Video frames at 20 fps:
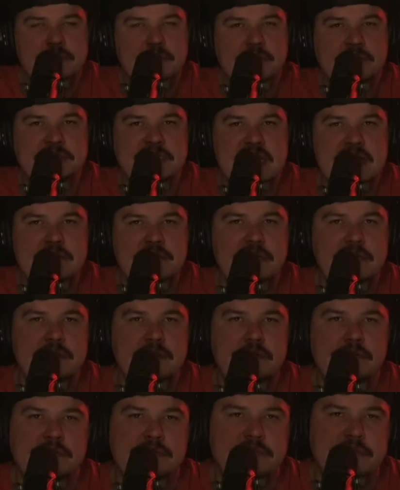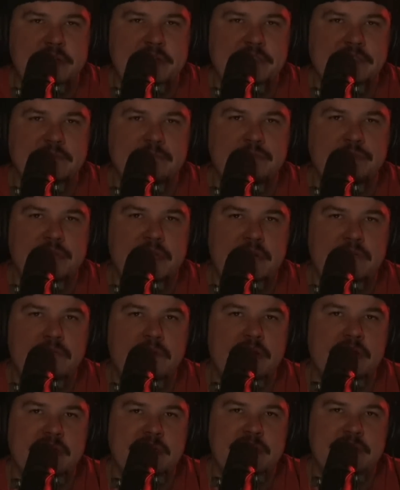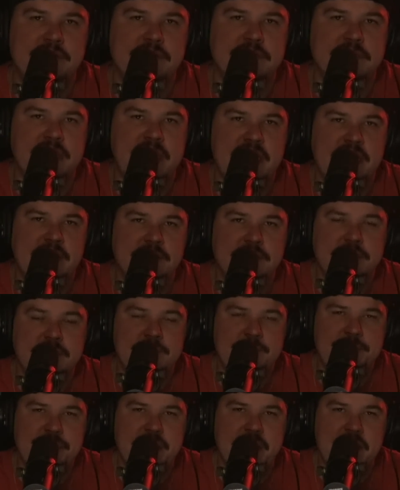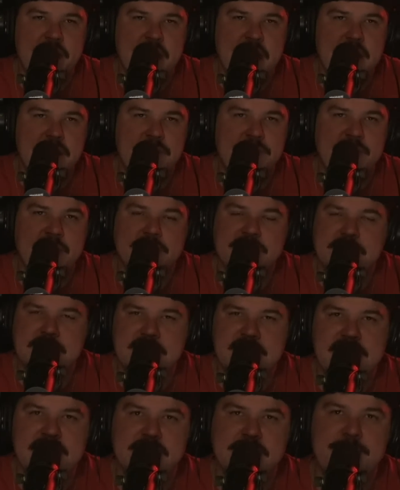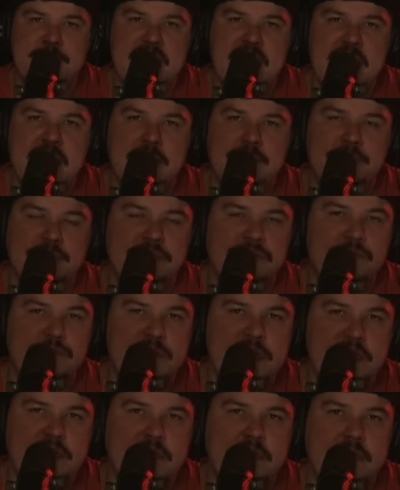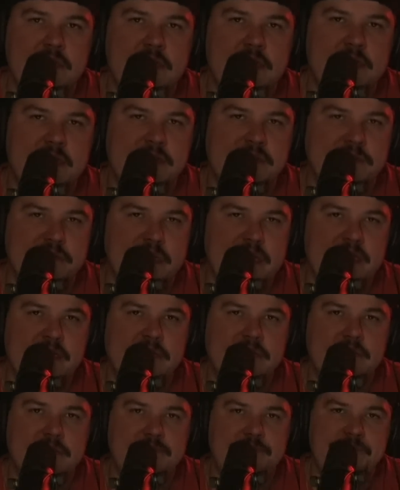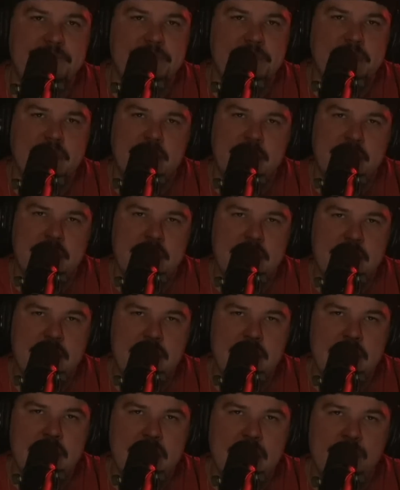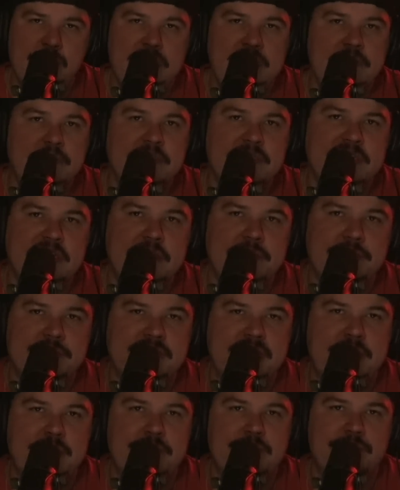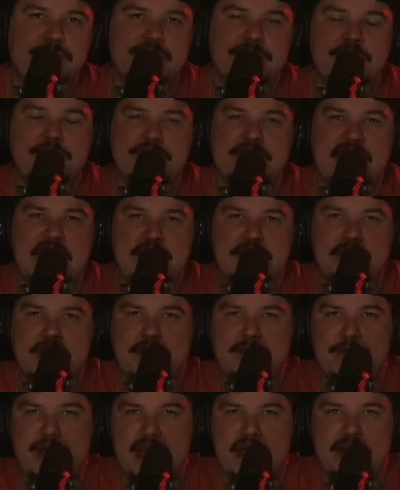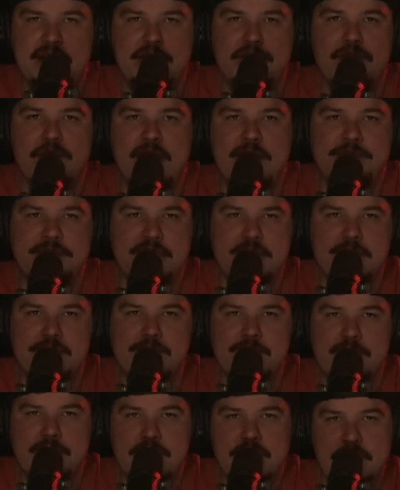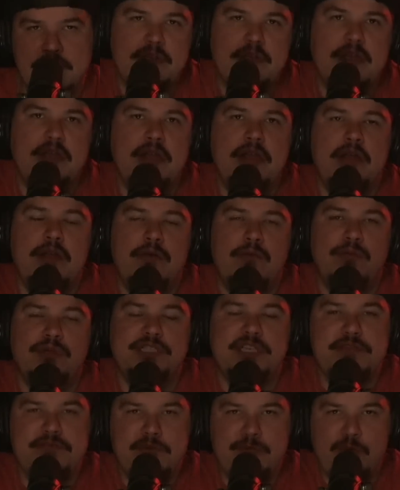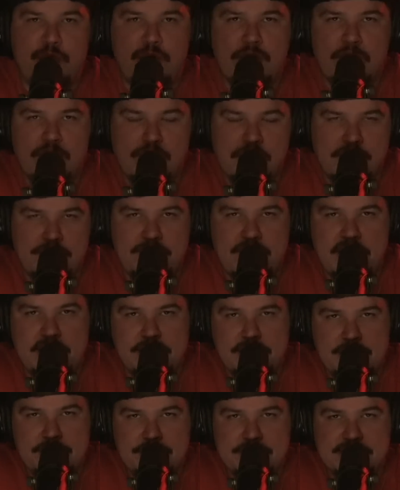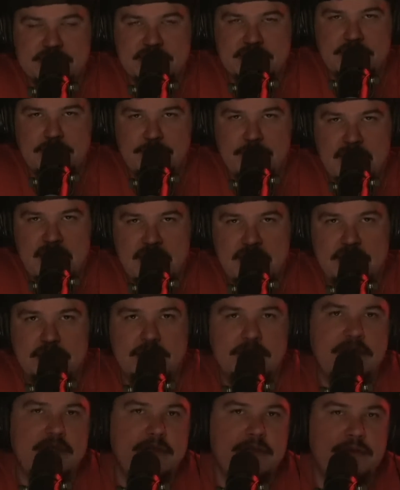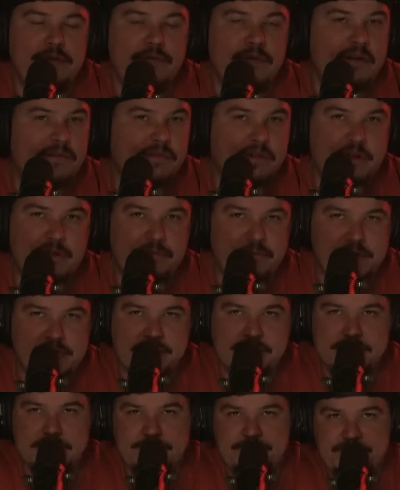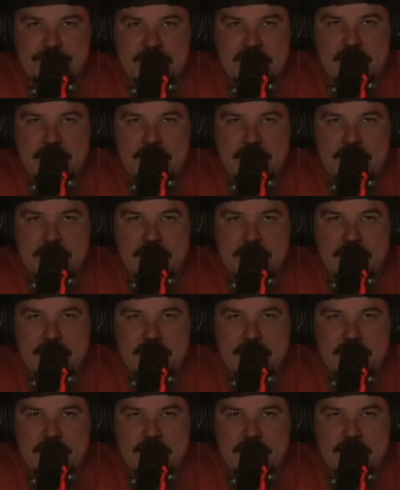he looked down, he noticed lines of blood running down his legs, and he felt intense pain between his legs. When he looked at himself, there was no doubt that the man had raped him. What's even more horrifying, though, is that the man, whoever he was,